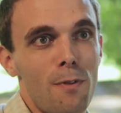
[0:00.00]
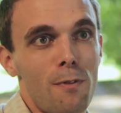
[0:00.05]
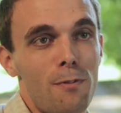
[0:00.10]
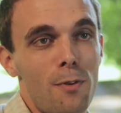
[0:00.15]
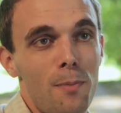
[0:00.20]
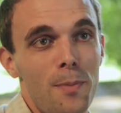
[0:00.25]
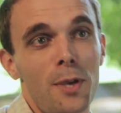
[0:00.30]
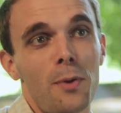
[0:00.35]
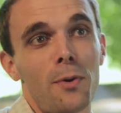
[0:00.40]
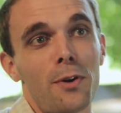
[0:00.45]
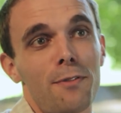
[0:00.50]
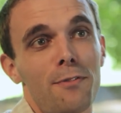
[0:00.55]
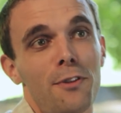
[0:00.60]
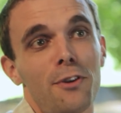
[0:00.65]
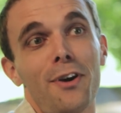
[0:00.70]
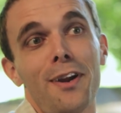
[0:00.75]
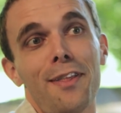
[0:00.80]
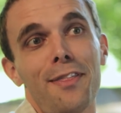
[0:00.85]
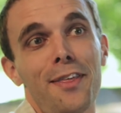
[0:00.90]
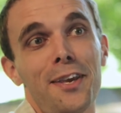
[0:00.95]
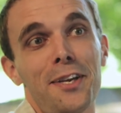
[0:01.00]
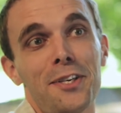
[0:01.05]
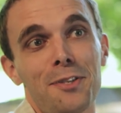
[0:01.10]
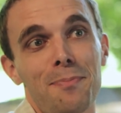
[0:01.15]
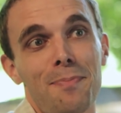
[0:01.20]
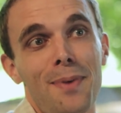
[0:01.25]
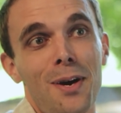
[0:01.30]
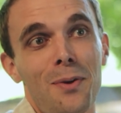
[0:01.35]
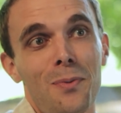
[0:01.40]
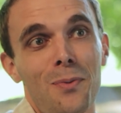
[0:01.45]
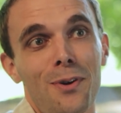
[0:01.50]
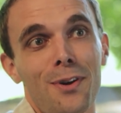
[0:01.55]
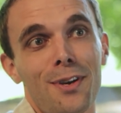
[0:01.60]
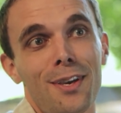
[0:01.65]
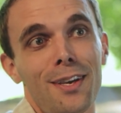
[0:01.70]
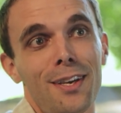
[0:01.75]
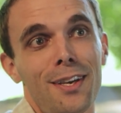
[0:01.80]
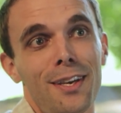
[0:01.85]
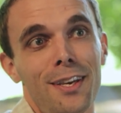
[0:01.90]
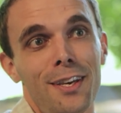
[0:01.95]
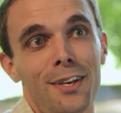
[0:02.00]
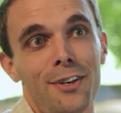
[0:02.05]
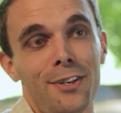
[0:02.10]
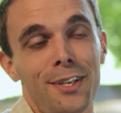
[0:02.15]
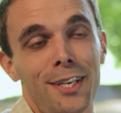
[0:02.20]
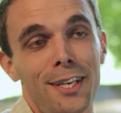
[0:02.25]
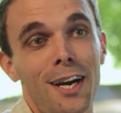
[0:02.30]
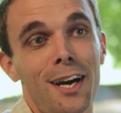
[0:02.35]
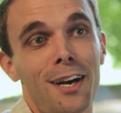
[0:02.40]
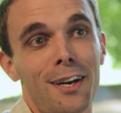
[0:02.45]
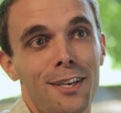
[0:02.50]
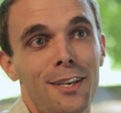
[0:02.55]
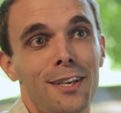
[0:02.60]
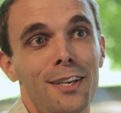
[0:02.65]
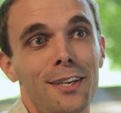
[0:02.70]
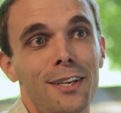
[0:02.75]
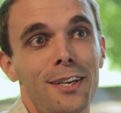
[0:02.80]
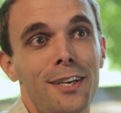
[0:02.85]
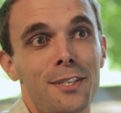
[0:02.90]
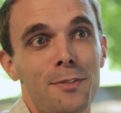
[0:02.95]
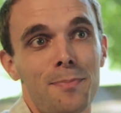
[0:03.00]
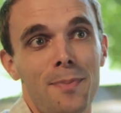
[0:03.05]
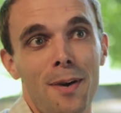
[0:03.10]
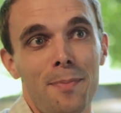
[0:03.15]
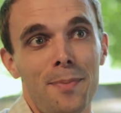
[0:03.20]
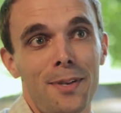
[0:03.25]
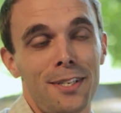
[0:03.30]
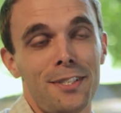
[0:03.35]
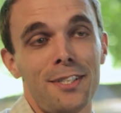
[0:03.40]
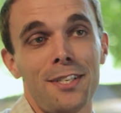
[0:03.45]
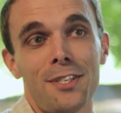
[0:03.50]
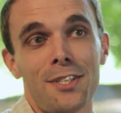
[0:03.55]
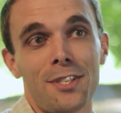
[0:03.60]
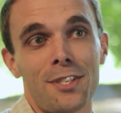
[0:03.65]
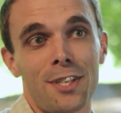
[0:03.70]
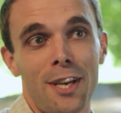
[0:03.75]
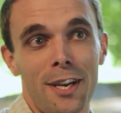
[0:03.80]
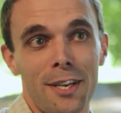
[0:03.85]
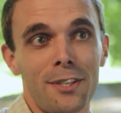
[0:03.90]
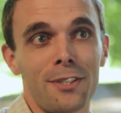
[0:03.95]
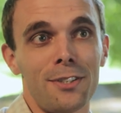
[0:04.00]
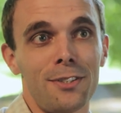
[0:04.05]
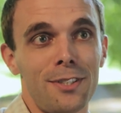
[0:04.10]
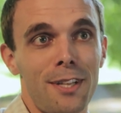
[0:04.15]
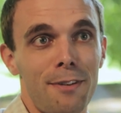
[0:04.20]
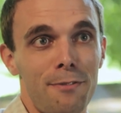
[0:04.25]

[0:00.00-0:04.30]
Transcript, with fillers: For me, one of the great things about working here in Garching is my ability to cycle